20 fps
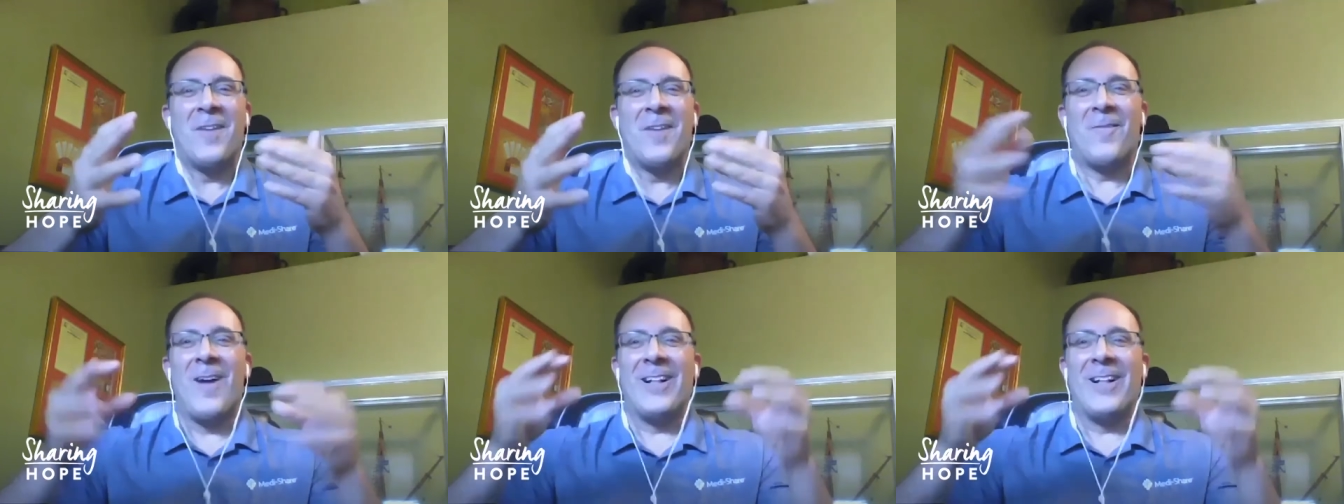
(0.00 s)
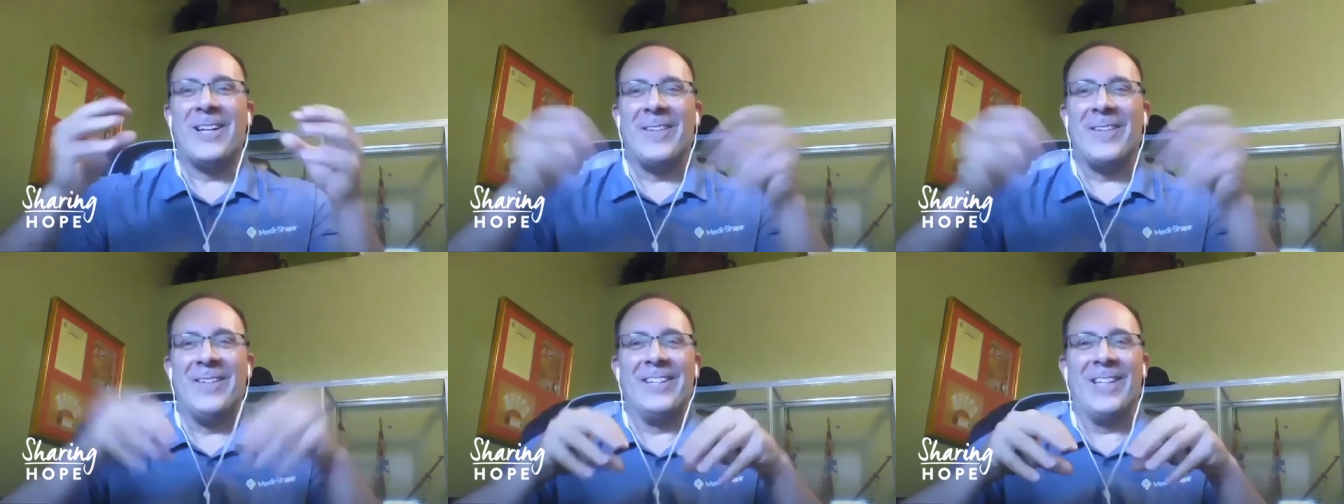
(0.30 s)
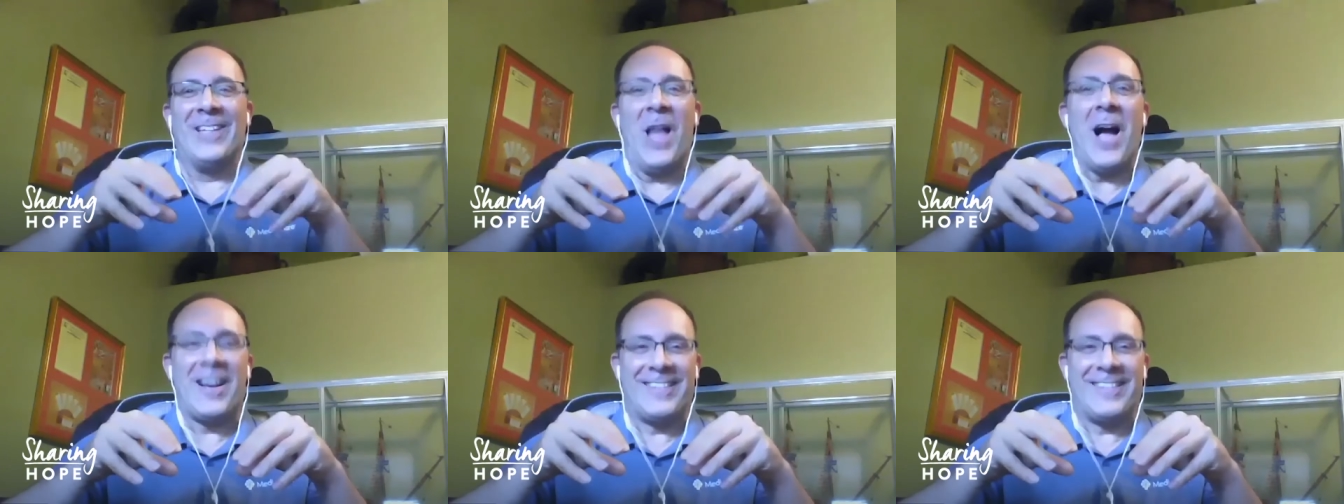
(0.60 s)
while you're
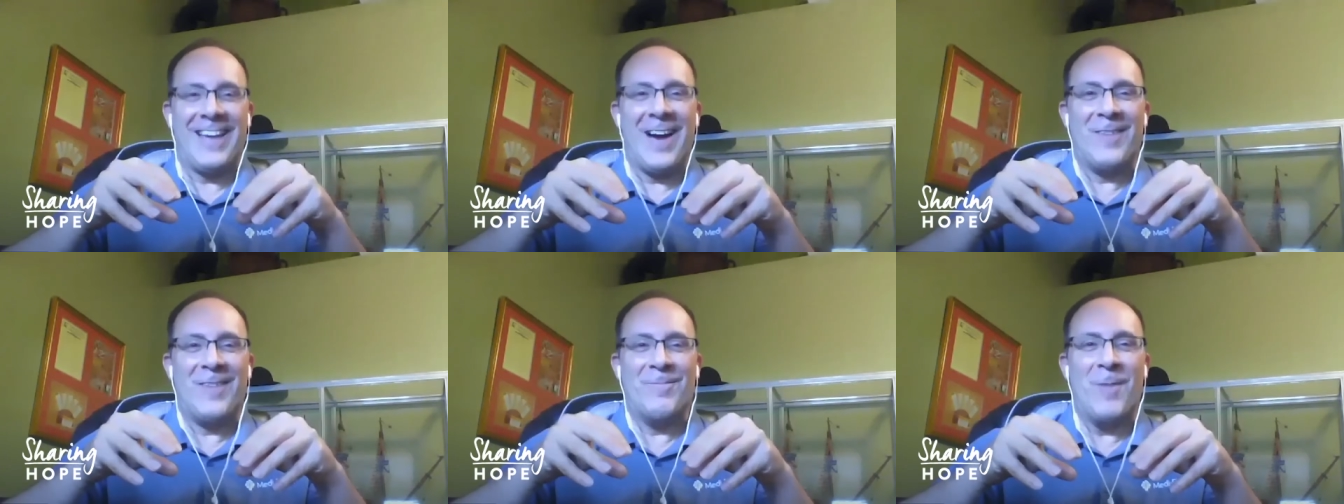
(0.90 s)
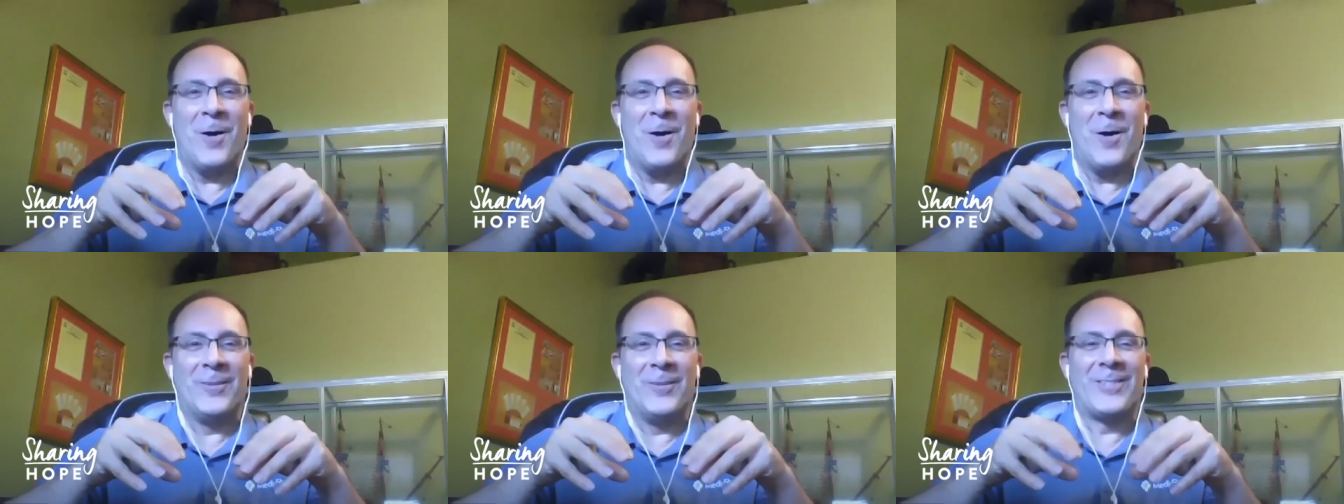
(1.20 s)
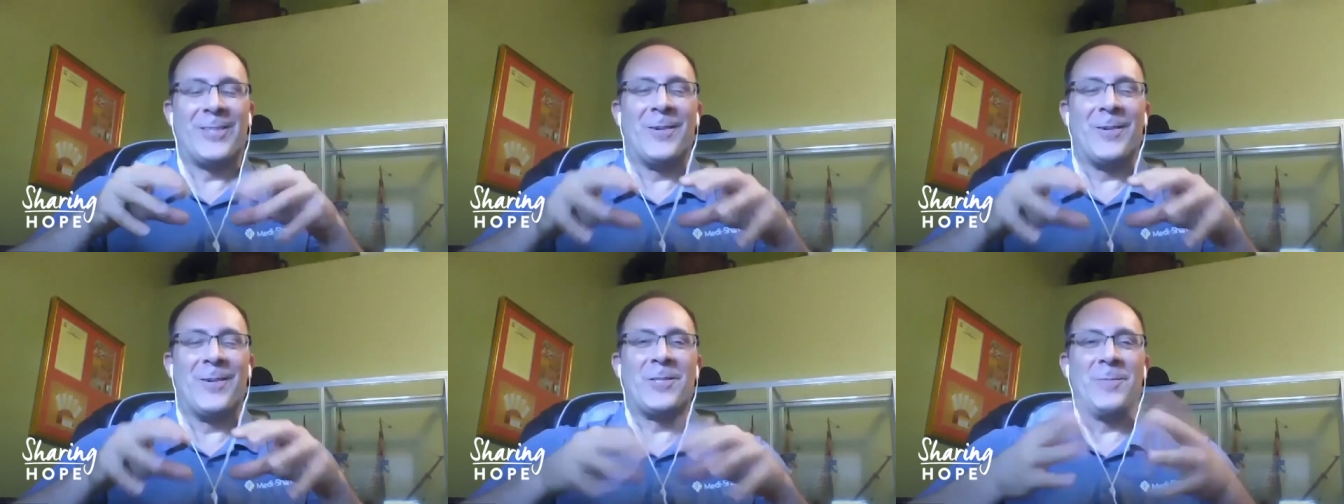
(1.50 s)
in lockdown mode,
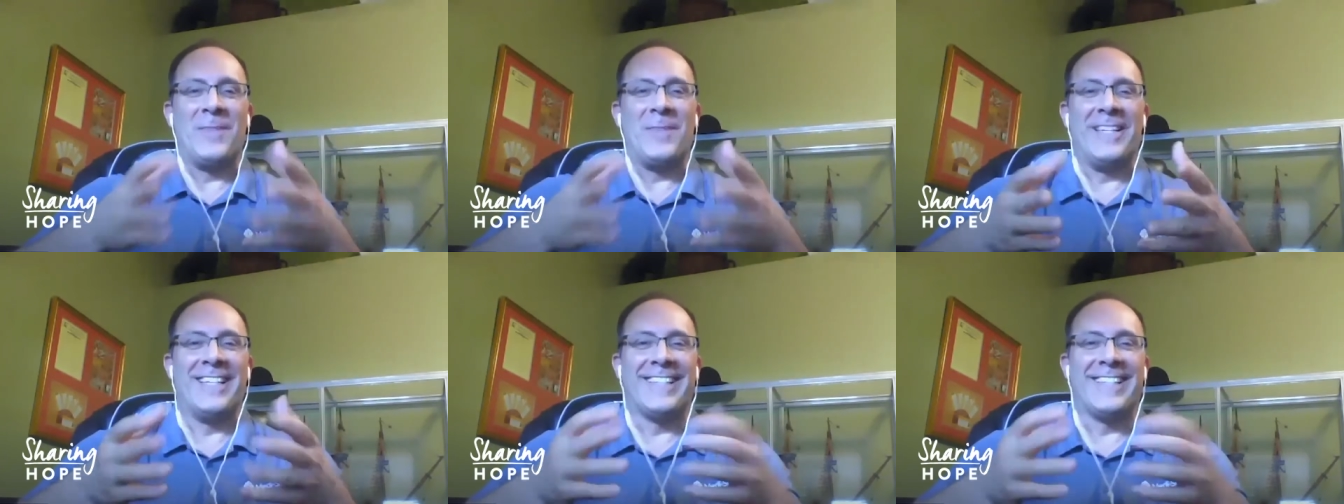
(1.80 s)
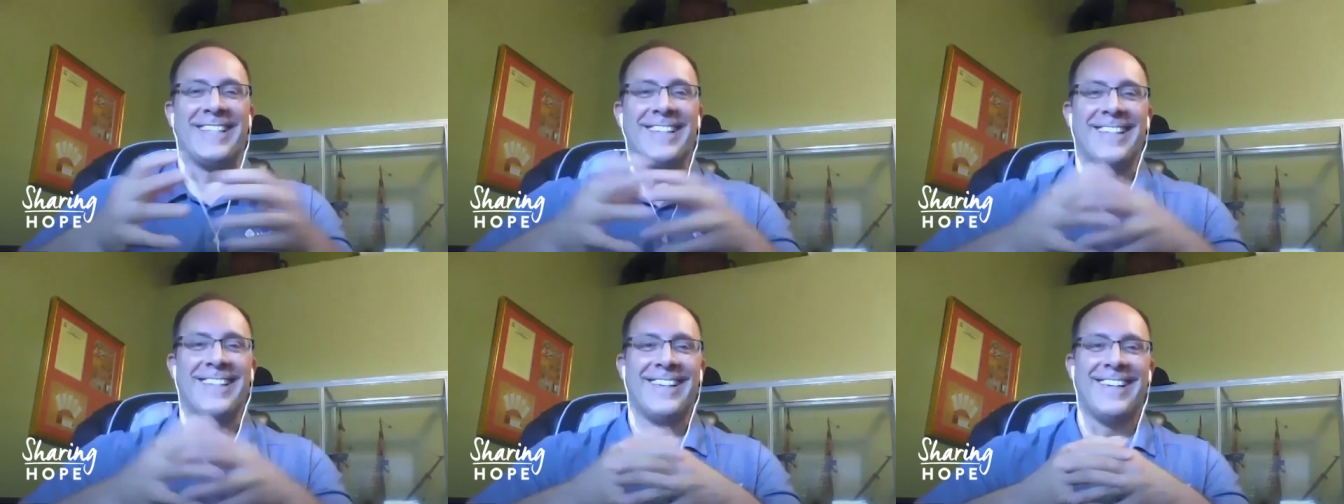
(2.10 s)
so to speak?